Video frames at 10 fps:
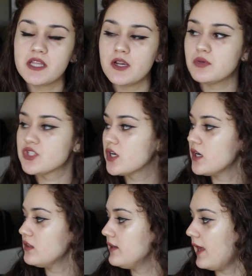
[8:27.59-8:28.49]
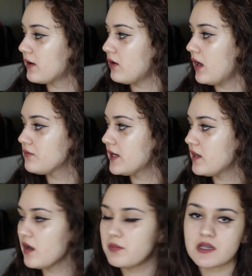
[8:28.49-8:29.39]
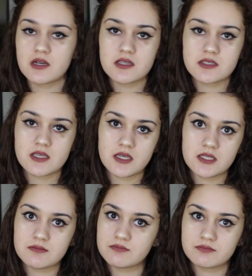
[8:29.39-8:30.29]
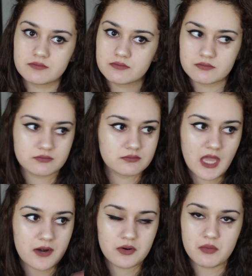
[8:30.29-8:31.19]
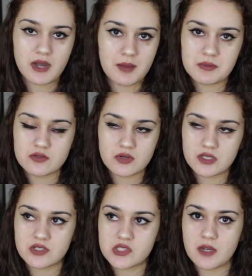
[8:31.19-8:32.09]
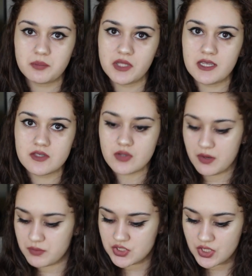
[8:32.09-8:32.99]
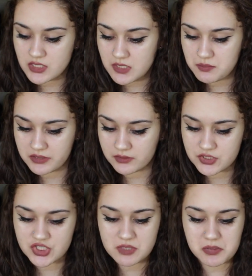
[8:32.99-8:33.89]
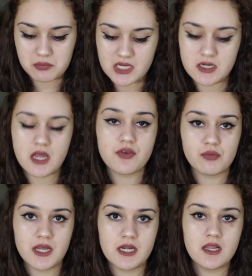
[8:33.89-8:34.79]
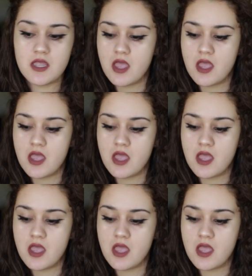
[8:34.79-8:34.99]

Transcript: player, which currently I don't have right now because I don't know what happened to it, just stopped playing, so I returned it, but they're shipping me another one.